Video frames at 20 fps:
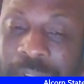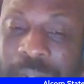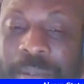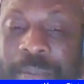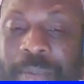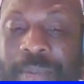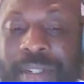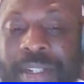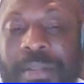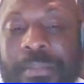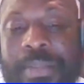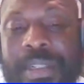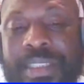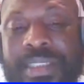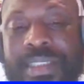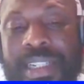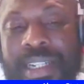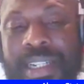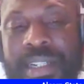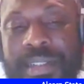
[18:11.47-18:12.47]
one of their best
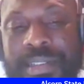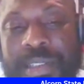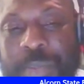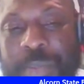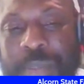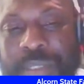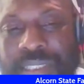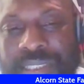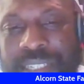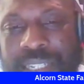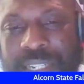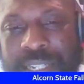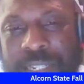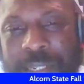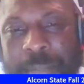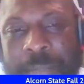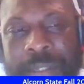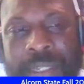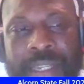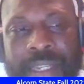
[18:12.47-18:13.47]
games to win this game.
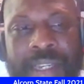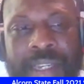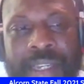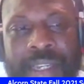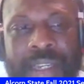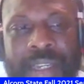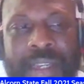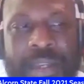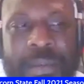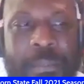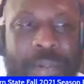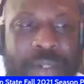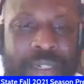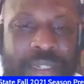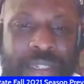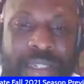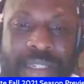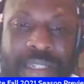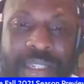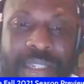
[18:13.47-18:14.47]
But it's
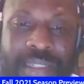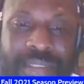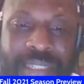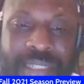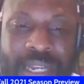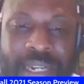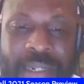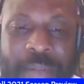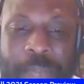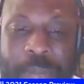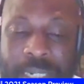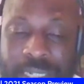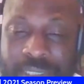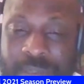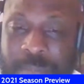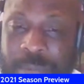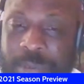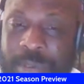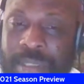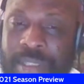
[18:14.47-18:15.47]
not impossible.
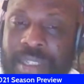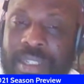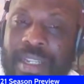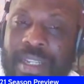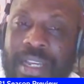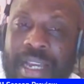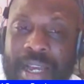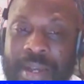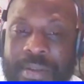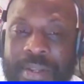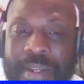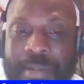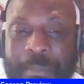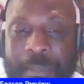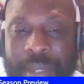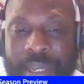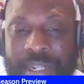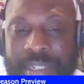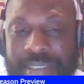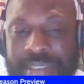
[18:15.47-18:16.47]
How they
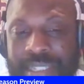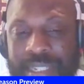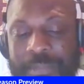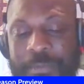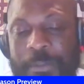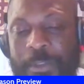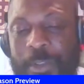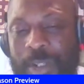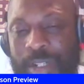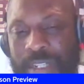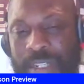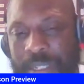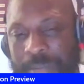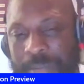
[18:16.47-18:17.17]
manage that four game